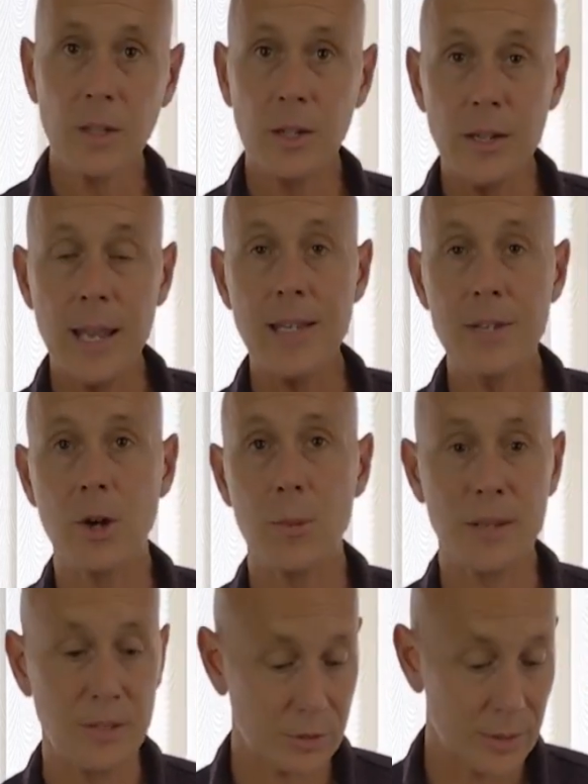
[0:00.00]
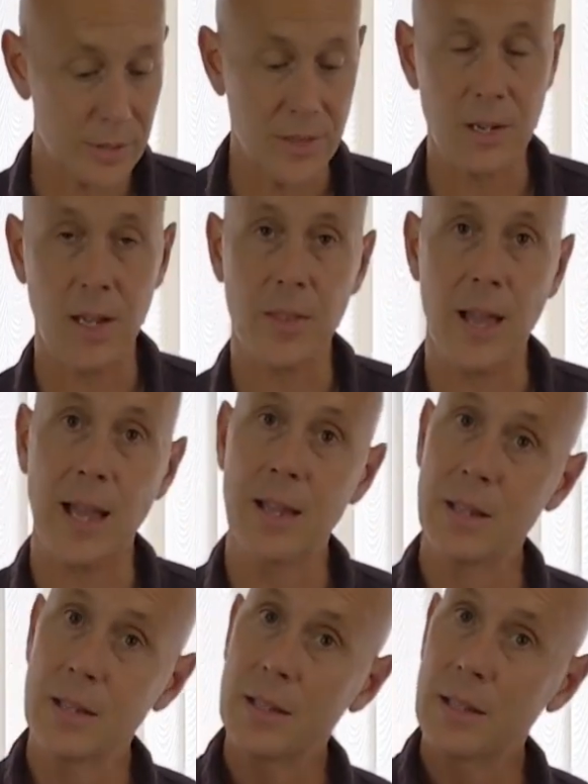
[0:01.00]
and any comments or anything like
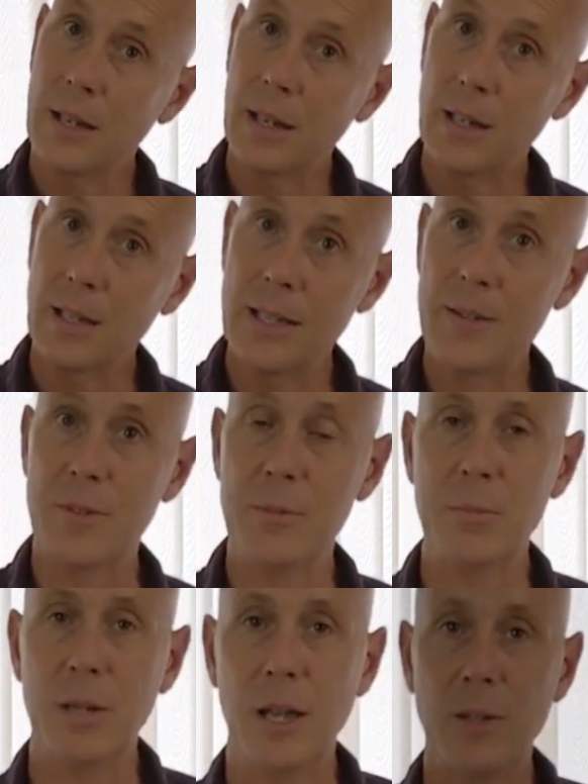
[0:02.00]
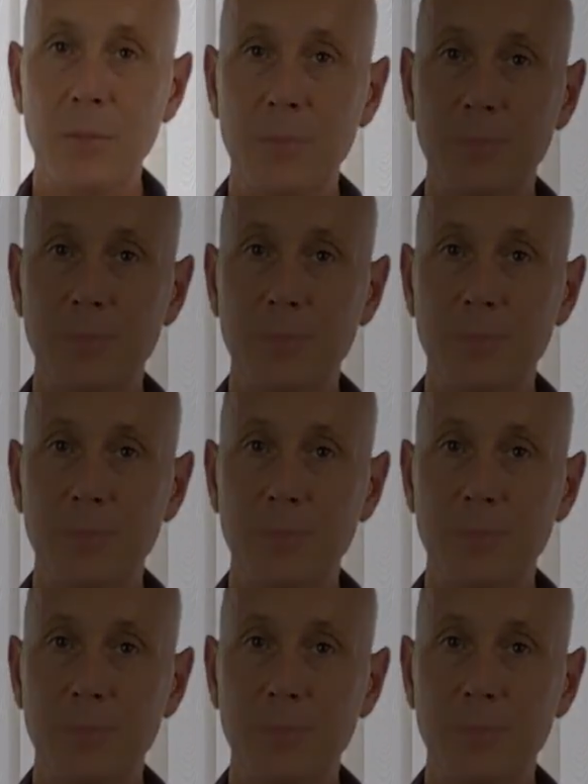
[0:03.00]
that, leave them below.